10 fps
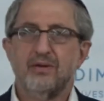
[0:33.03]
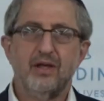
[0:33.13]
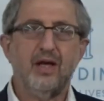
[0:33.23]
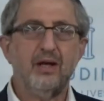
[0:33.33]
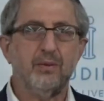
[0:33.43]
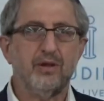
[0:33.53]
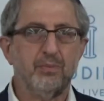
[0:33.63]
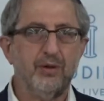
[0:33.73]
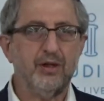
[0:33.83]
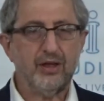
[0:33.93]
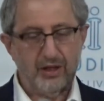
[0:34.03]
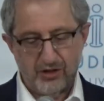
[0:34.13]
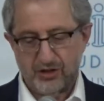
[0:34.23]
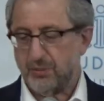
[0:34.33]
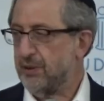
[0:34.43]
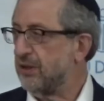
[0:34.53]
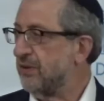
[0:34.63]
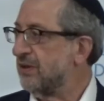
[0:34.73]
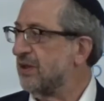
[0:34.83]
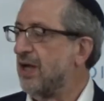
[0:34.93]
today with the bullying issue,
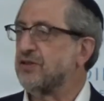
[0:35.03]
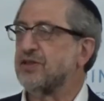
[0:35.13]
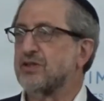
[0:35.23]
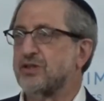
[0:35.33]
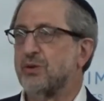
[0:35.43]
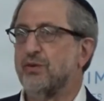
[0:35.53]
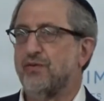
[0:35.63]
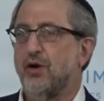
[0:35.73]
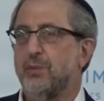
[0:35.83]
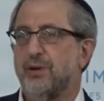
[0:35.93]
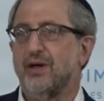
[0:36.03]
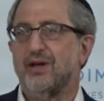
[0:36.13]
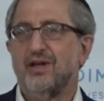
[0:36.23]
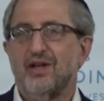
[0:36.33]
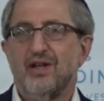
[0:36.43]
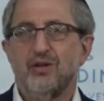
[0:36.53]
but in classic school phobia,